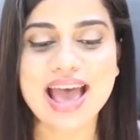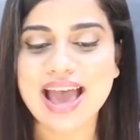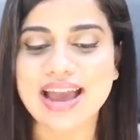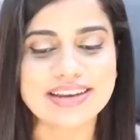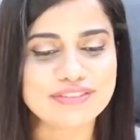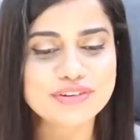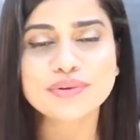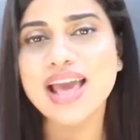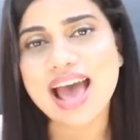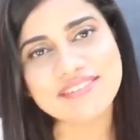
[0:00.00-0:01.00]
And if you
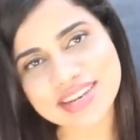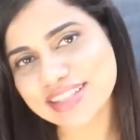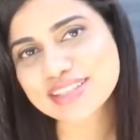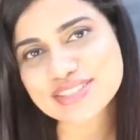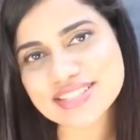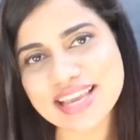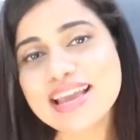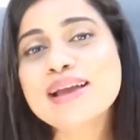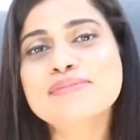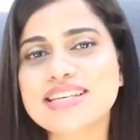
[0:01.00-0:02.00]
don't have anything to say,
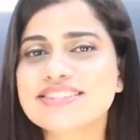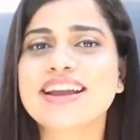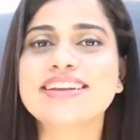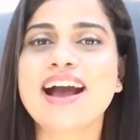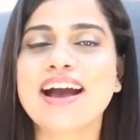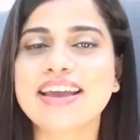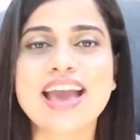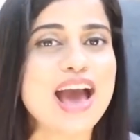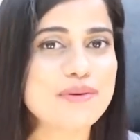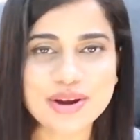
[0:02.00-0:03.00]
please write
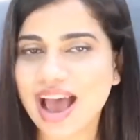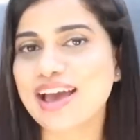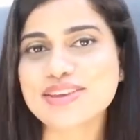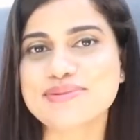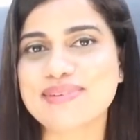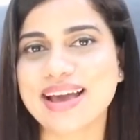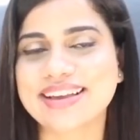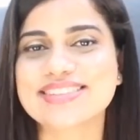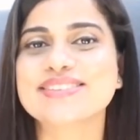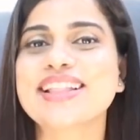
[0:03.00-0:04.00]
hi. I want to hi you
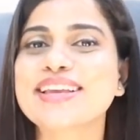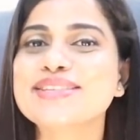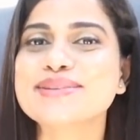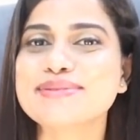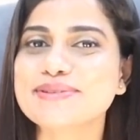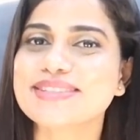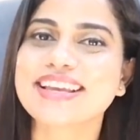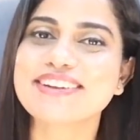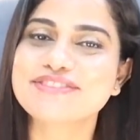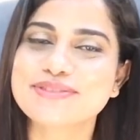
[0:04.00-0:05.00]
back. So thank you so much once
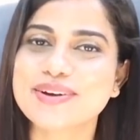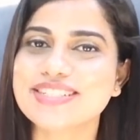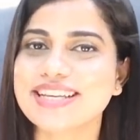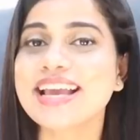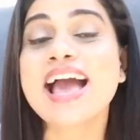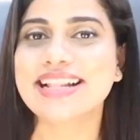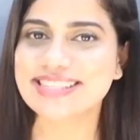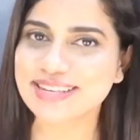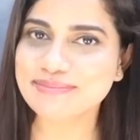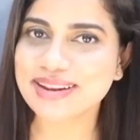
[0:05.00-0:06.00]
again for watching.
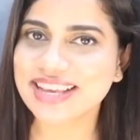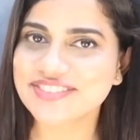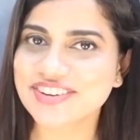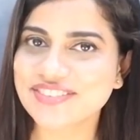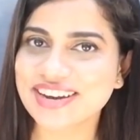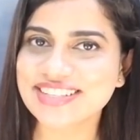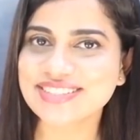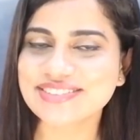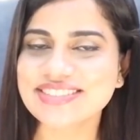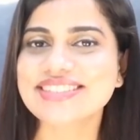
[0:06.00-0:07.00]
I'll see you in my next video very
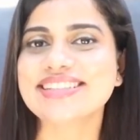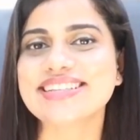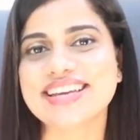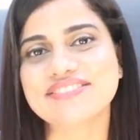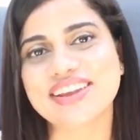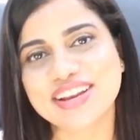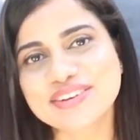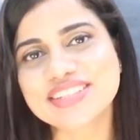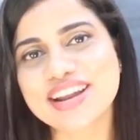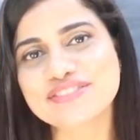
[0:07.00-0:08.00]
soon. Till then, take very
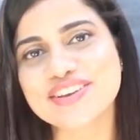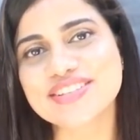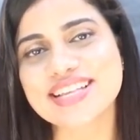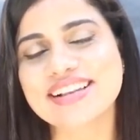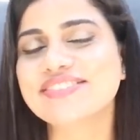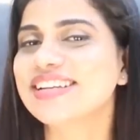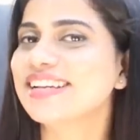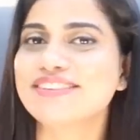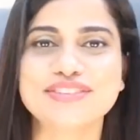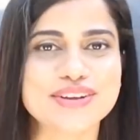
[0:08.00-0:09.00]
good care of yourself and I
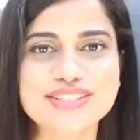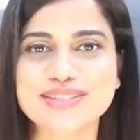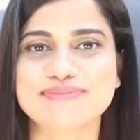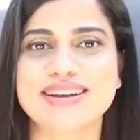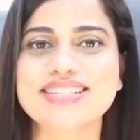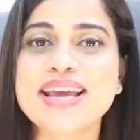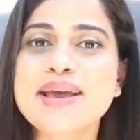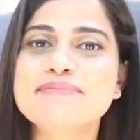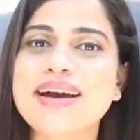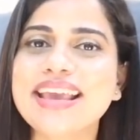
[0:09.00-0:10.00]
love you all so much.
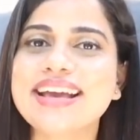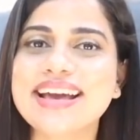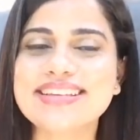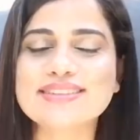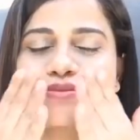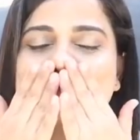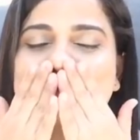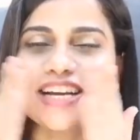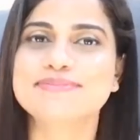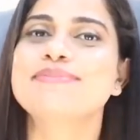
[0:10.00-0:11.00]
Bye guys.
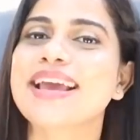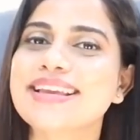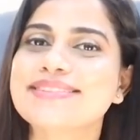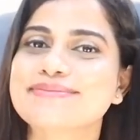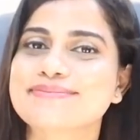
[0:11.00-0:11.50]
Bye.